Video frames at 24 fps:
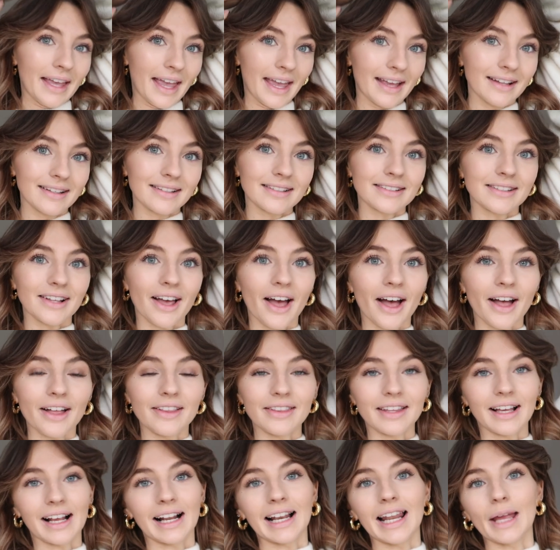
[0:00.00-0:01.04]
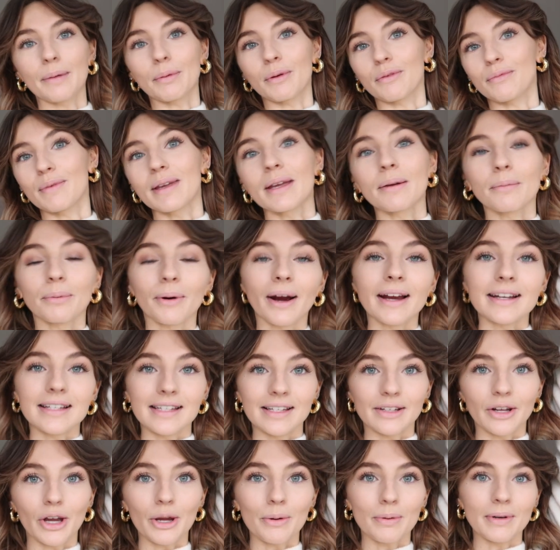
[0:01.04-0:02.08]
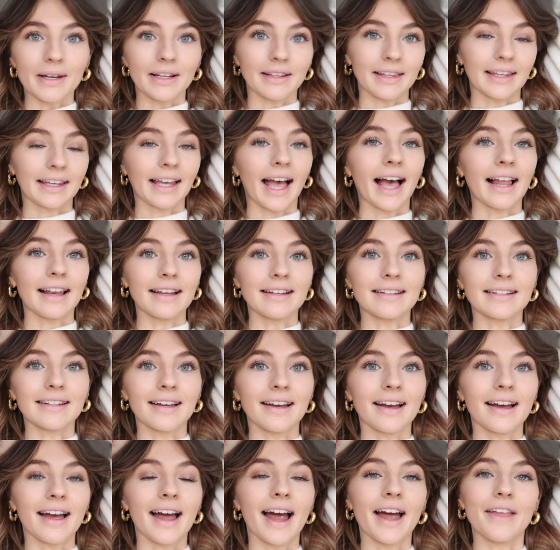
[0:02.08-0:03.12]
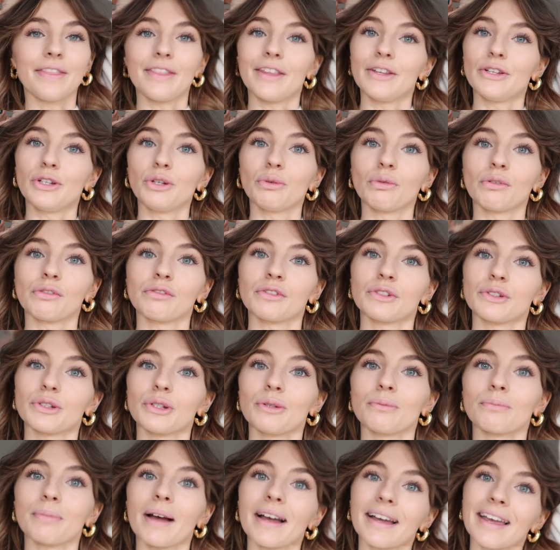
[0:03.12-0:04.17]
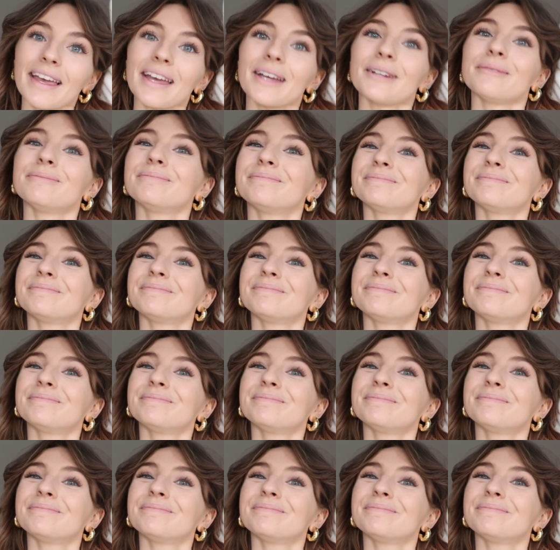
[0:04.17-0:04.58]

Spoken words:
insert the clip of me in Brighton opening the calendar and then you will resume back here.